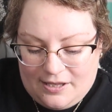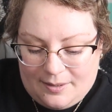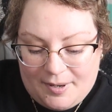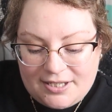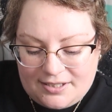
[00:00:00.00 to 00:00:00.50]

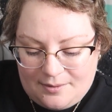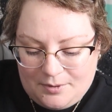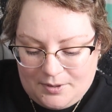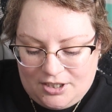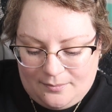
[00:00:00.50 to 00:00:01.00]
The best time
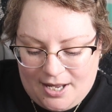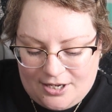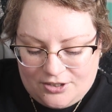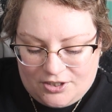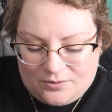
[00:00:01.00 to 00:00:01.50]
to work your
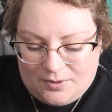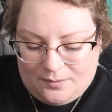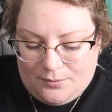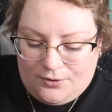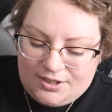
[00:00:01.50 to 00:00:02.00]
magic is when
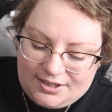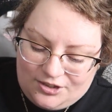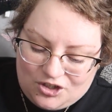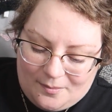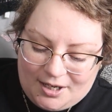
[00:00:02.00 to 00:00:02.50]
the moon is
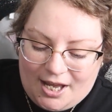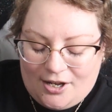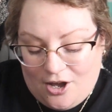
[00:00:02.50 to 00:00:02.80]
in Gemini